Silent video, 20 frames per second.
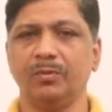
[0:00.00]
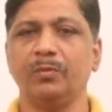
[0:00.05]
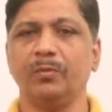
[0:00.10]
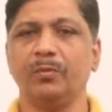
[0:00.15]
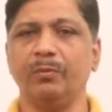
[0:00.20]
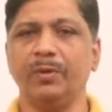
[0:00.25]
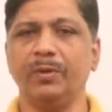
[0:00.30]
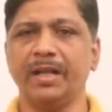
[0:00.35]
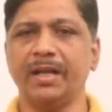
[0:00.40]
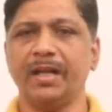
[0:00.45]

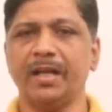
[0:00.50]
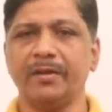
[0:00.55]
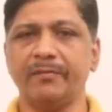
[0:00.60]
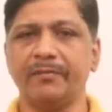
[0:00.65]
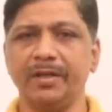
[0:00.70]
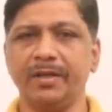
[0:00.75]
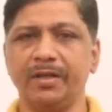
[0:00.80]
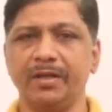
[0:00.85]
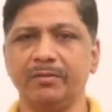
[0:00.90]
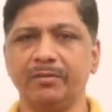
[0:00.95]
Where are
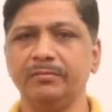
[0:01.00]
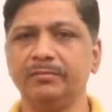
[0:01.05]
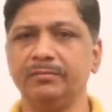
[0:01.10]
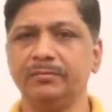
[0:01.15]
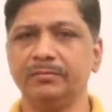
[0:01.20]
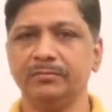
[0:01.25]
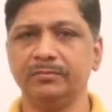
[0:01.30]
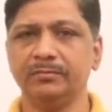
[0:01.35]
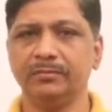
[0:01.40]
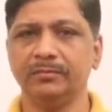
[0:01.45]
we
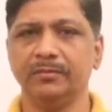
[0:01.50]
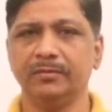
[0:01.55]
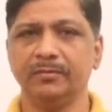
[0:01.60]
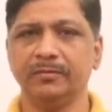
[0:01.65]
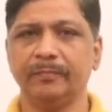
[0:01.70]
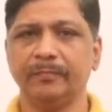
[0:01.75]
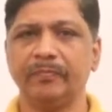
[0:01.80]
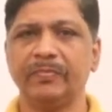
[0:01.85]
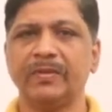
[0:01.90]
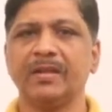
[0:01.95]
now?
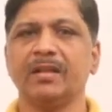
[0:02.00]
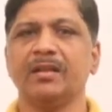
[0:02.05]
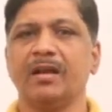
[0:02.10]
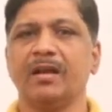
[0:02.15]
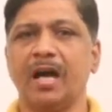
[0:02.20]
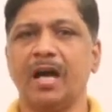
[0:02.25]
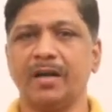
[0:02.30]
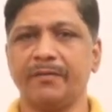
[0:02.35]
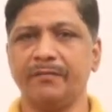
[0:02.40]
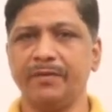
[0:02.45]

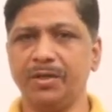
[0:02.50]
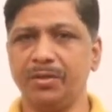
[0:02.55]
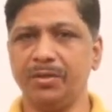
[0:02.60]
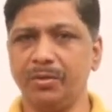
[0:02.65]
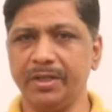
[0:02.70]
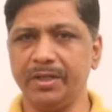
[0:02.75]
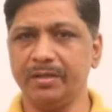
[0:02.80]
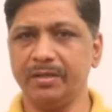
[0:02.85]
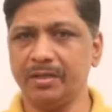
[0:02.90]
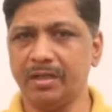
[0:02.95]
Are we
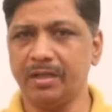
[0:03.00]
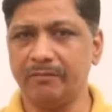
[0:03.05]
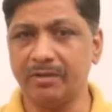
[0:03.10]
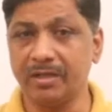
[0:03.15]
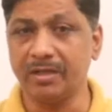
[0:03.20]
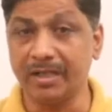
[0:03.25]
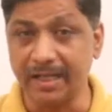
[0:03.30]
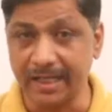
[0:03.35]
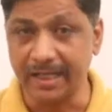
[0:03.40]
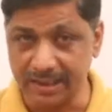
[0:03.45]
doing our
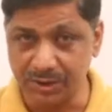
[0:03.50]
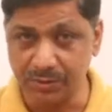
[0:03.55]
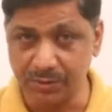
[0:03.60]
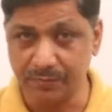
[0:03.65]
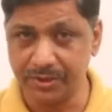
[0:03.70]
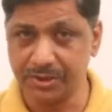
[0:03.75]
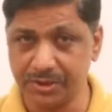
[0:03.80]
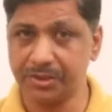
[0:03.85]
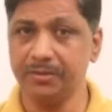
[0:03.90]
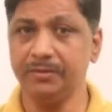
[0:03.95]

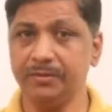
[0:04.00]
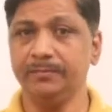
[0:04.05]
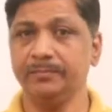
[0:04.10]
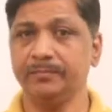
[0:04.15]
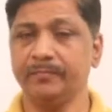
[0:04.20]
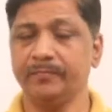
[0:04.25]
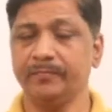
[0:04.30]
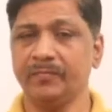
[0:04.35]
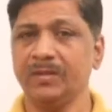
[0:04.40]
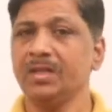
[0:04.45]
graduation?
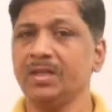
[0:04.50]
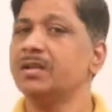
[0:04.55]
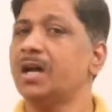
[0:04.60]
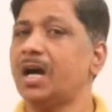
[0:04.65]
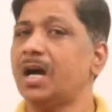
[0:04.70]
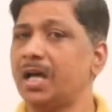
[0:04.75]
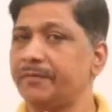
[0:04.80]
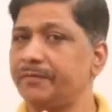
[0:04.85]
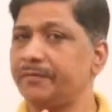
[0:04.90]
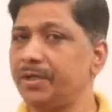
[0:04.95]

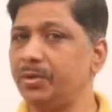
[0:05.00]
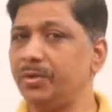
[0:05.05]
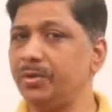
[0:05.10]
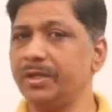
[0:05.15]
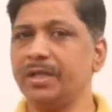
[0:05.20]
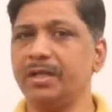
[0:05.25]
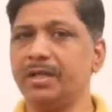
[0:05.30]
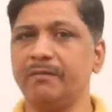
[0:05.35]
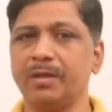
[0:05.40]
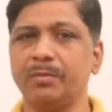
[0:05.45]
Are we
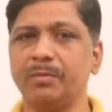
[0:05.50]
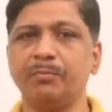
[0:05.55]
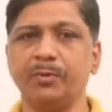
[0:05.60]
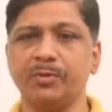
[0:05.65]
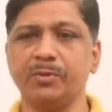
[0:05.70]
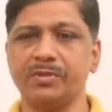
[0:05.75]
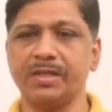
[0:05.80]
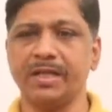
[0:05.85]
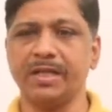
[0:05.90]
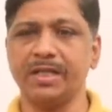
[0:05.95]
doing our
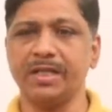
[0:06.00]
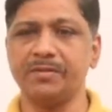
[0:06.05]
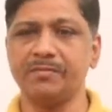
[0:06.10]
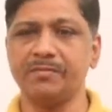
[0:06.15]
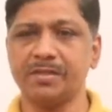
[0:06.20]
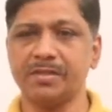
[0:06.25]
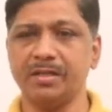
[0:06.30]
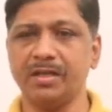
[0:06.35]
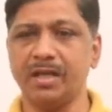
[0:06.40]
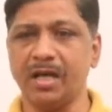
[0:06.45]
post graduation?